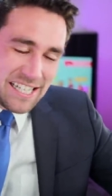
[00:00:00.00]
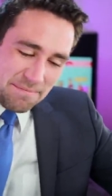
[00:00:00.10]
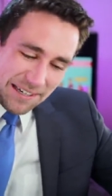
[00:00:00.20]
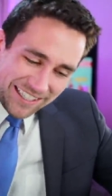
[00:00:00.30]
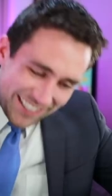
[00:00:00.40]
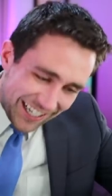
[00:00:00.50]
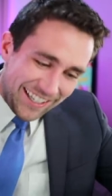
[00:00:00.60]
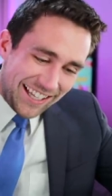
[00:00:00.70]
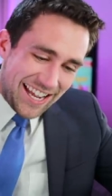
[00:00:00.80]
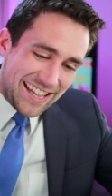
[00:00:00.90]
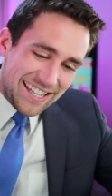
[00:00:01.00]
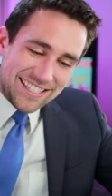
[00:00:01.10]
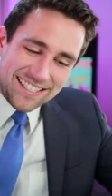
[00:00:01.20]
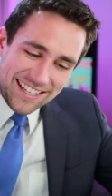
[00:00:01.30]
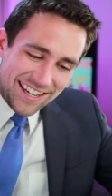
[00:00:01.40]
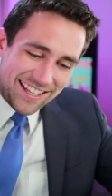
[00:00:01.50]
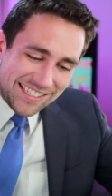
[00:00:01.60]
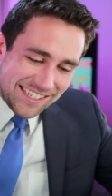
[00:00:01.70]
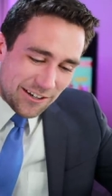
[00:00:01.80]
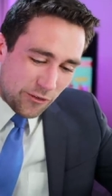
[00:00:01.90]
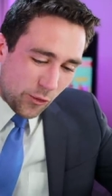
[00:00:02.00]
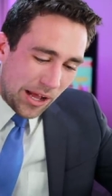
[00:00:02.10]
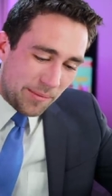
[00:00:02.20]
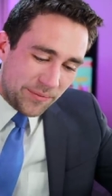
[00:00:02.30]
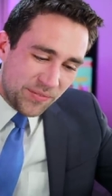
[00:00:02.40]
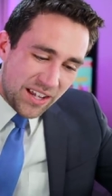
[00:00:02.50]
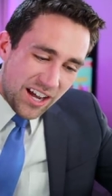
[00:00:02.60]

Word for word: But golly, this is, uh, this is overwhelming.